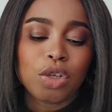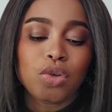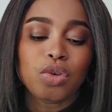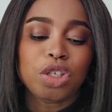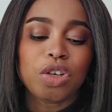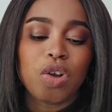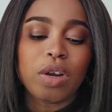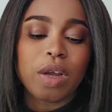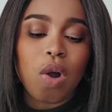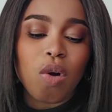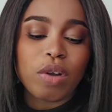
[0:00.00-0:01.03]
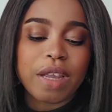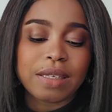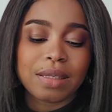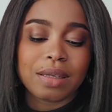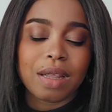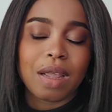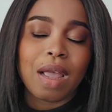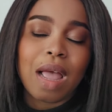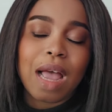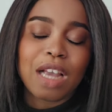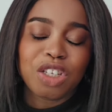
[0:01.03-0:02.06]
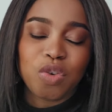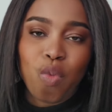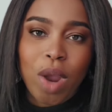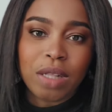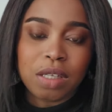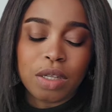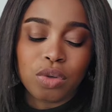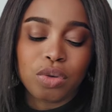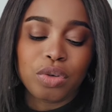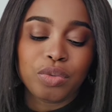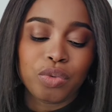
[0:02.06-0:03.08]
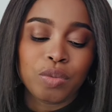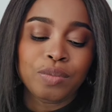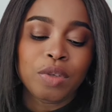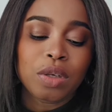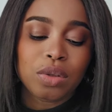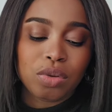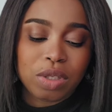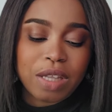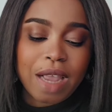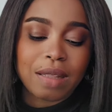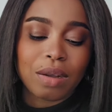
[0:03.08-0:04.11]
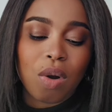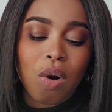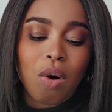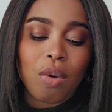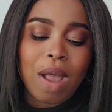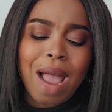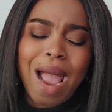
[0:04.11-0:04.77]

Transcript: So she got a call yesterday and she went into the room to take the call.